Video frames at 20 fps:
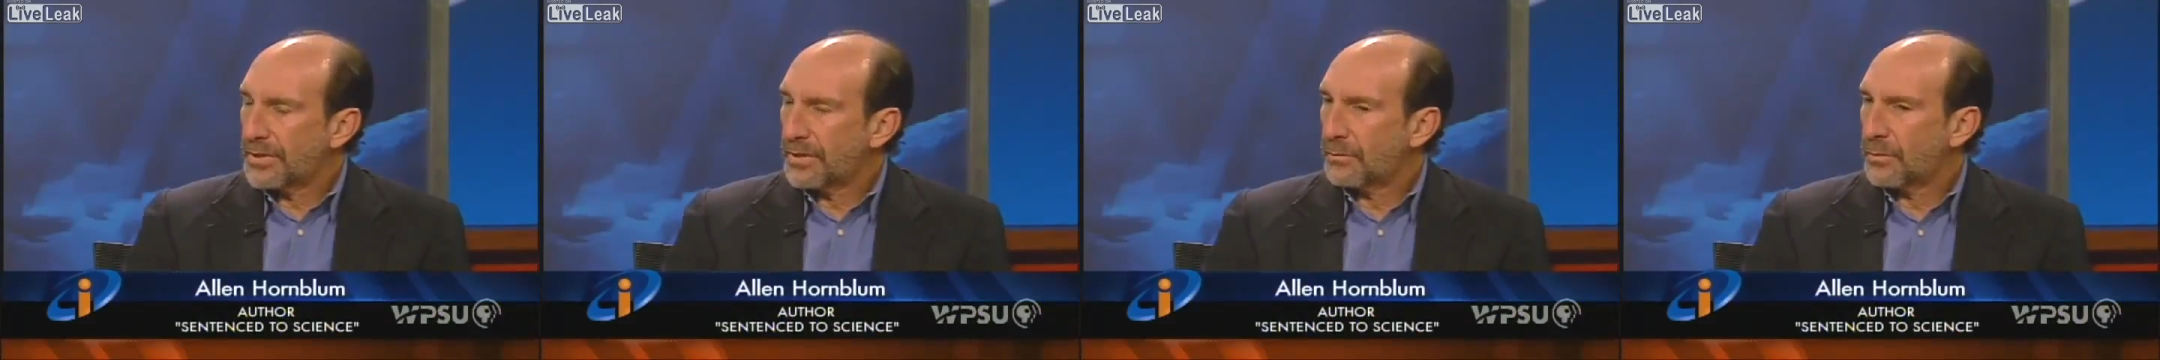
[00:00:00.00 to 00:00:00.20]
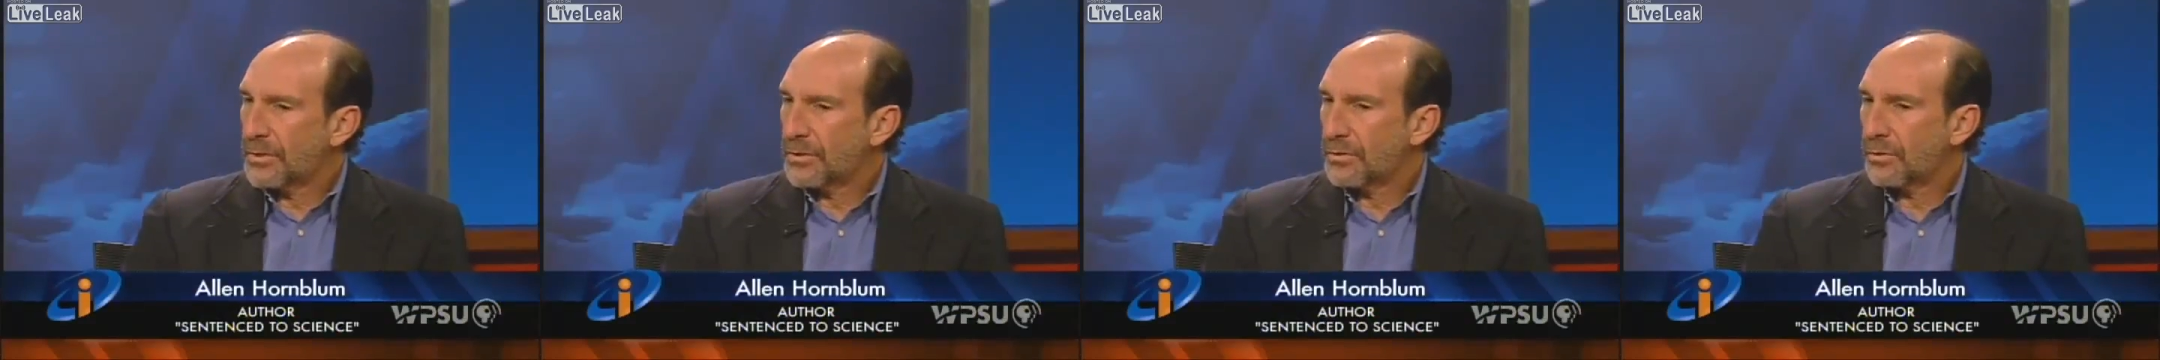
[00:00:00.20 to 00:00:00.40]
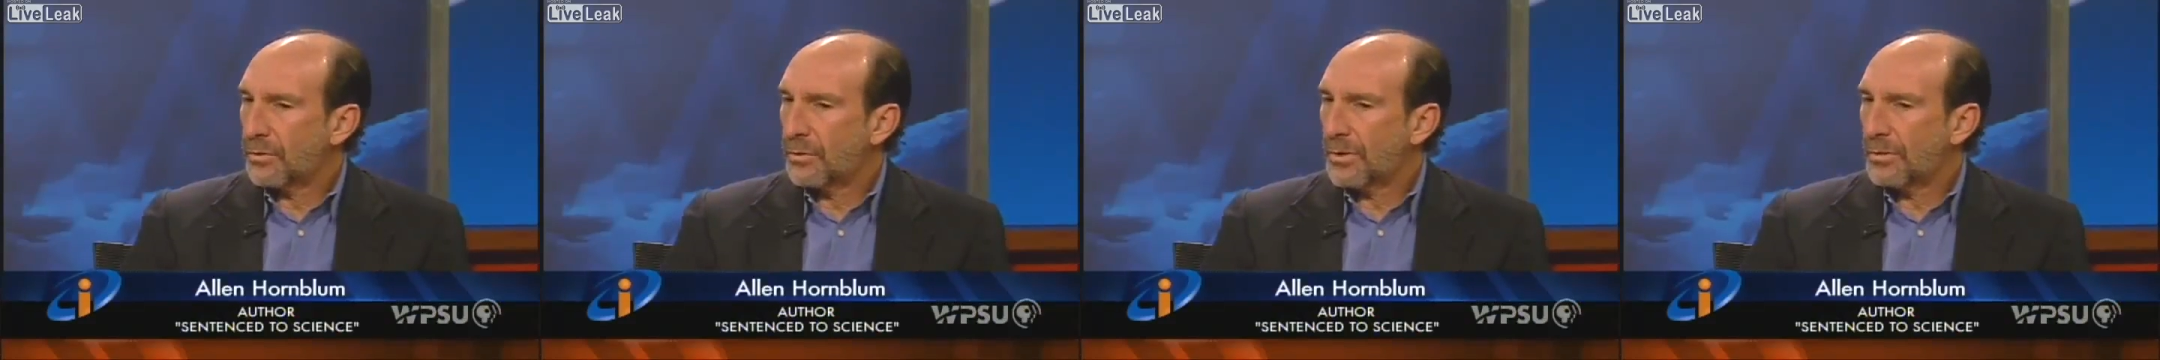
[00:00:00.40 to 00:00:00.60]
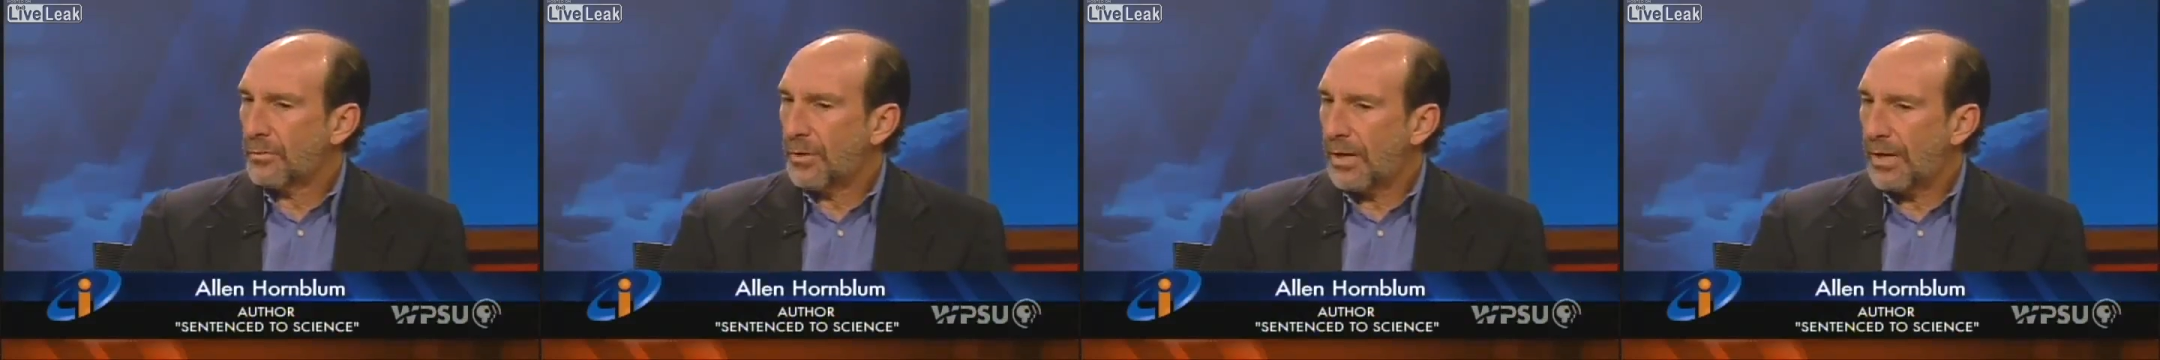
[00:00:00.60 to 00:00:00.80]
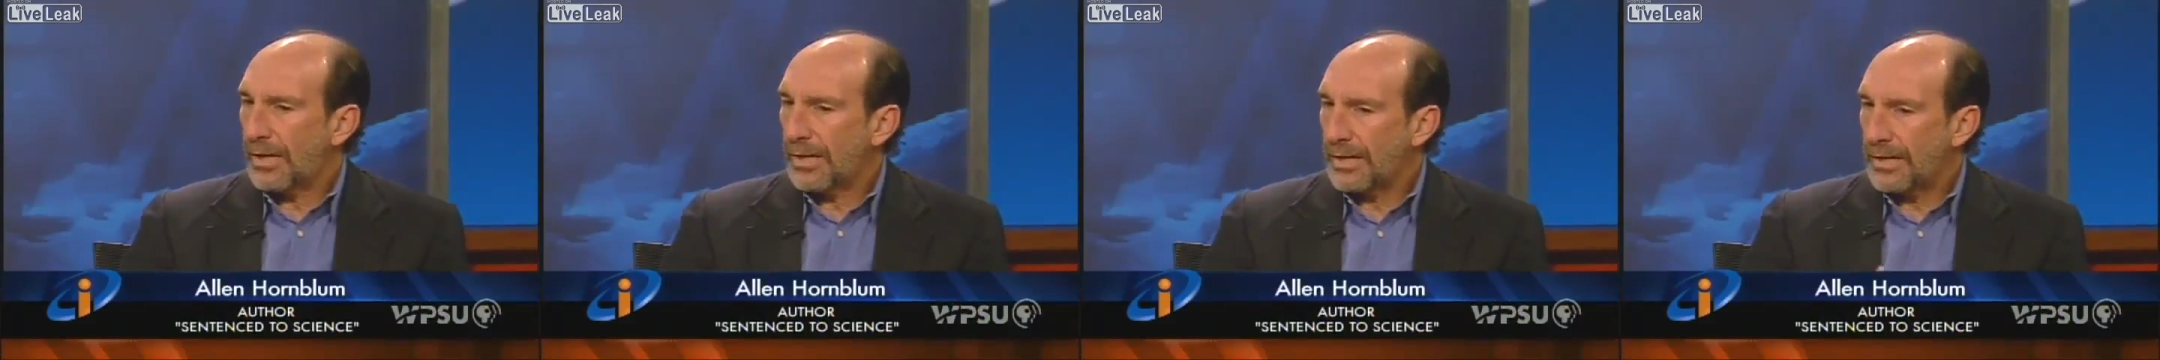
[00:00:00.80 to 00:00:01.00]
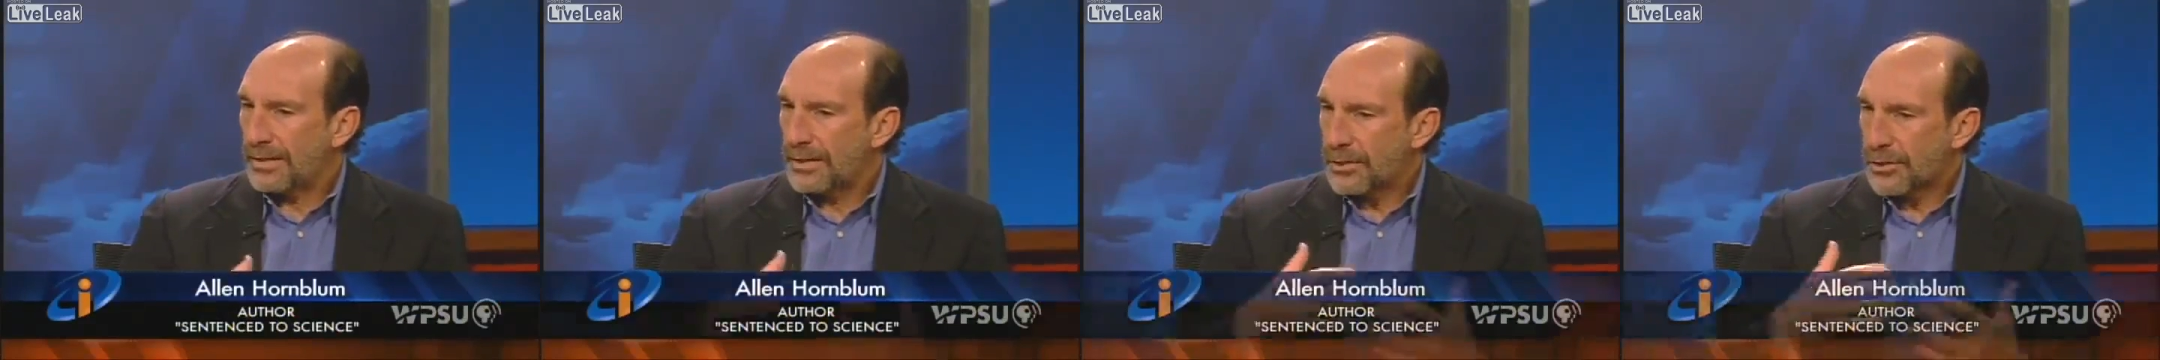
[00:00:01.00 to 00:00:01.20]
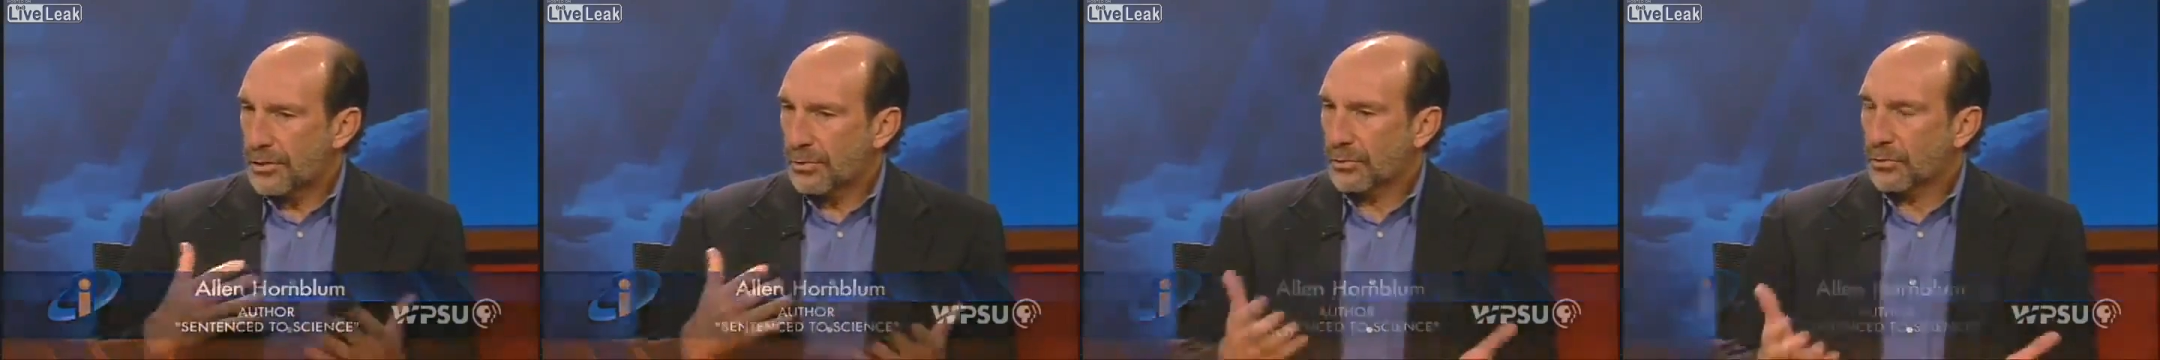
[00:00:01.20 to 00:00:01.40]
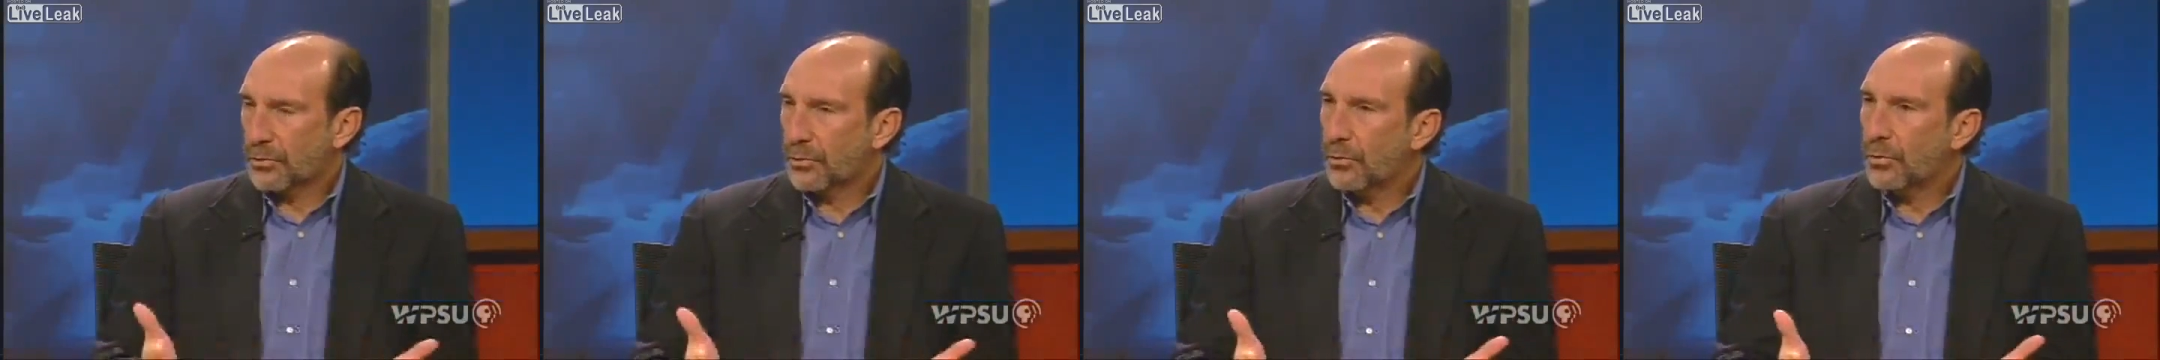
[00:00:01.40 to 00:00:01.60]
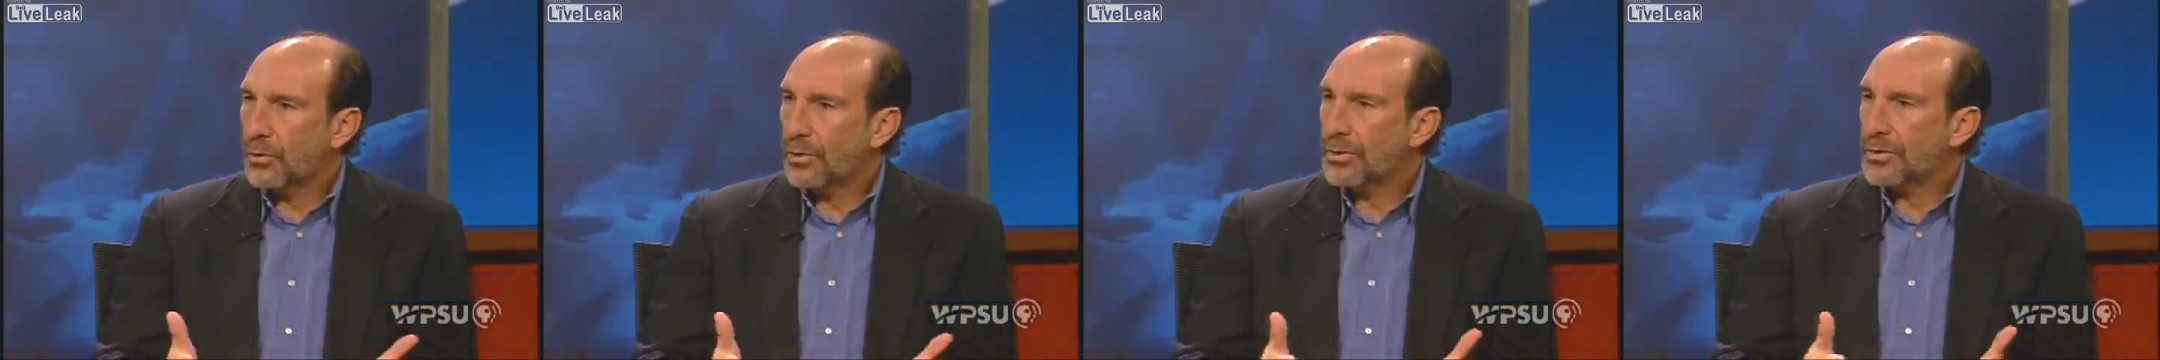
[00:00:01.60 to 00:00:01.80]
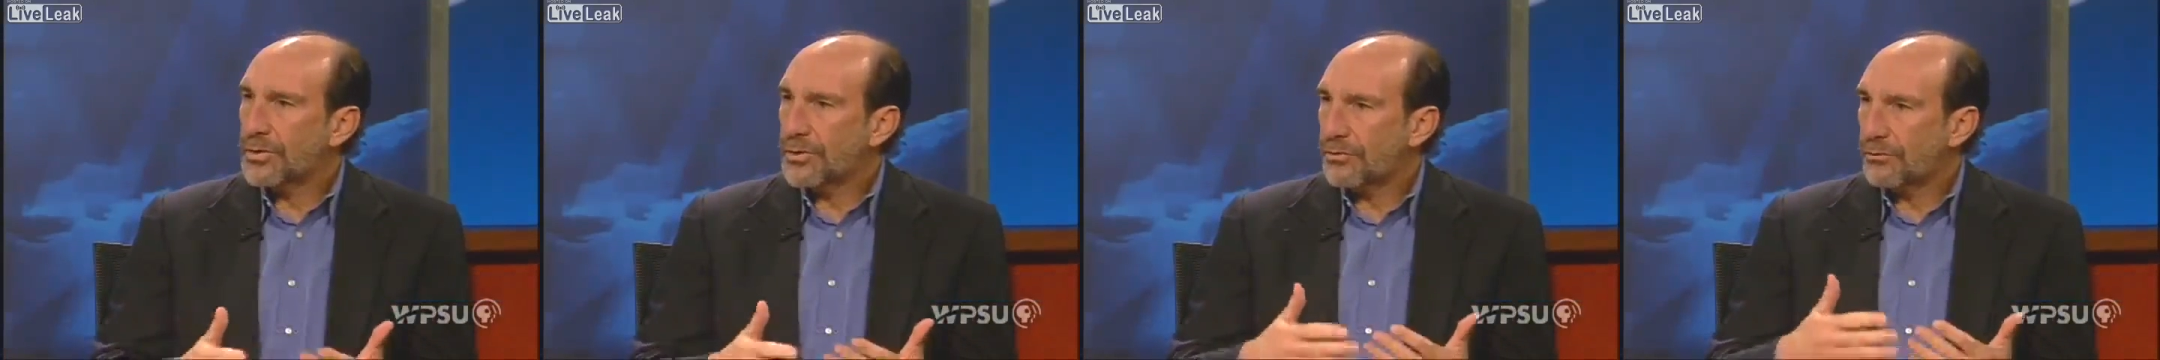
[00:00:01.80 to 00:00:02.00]
and it was on my initial
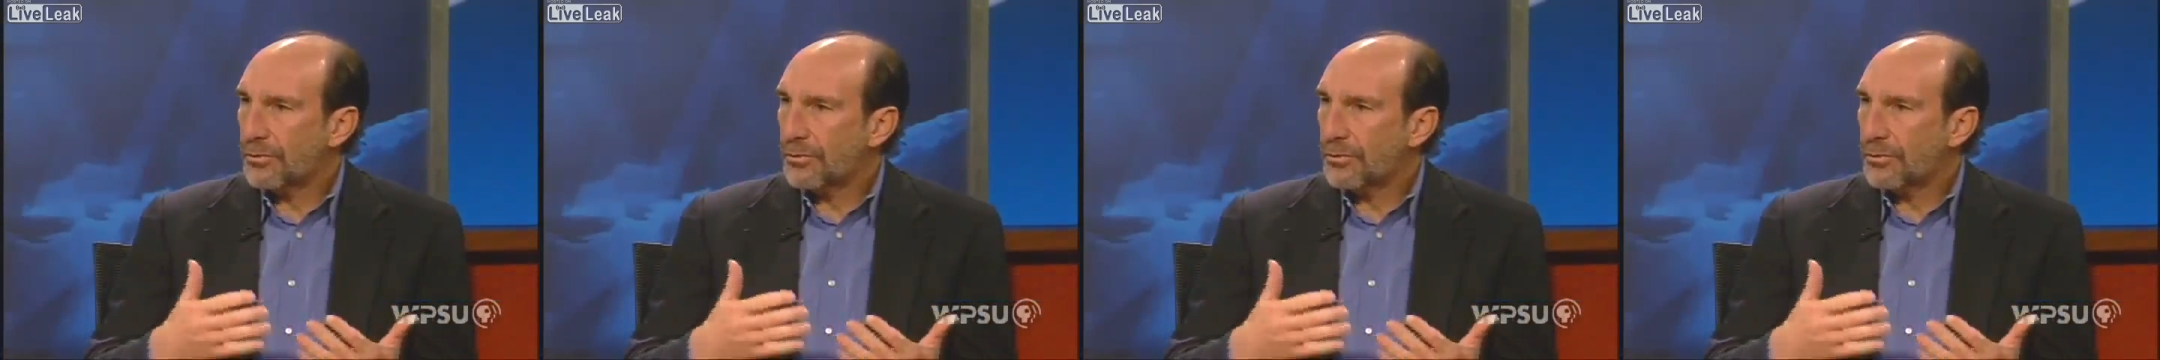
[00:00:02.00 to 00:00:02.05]
tours